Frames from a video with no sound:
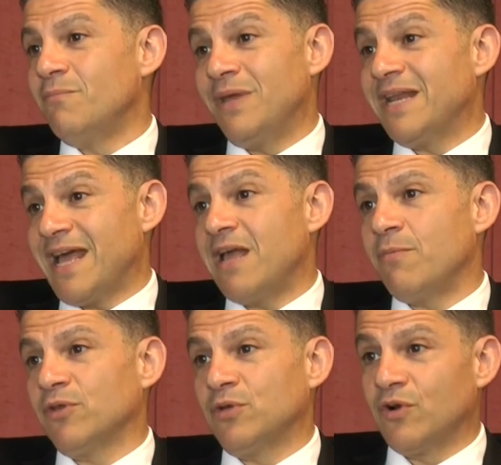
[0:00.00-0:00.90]
been
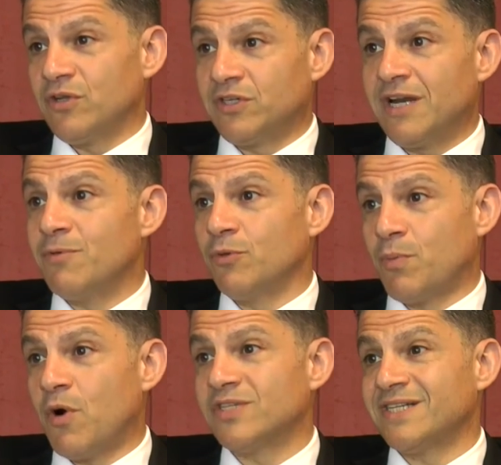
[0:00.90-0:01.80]
able to
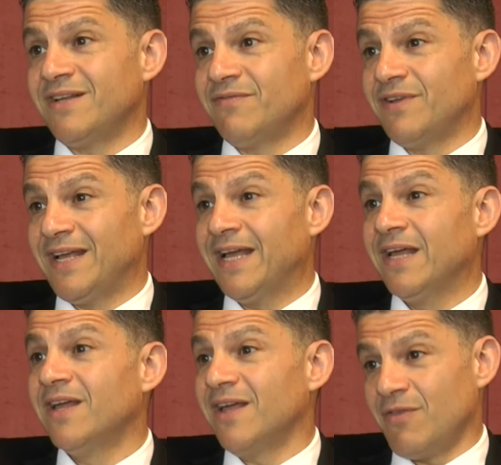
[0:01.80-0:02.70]
contribute positively
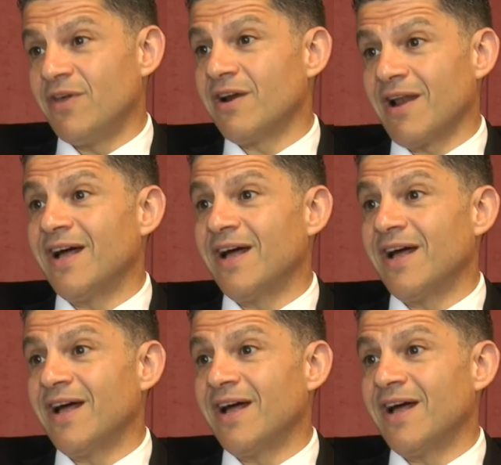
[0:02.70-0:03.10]
in their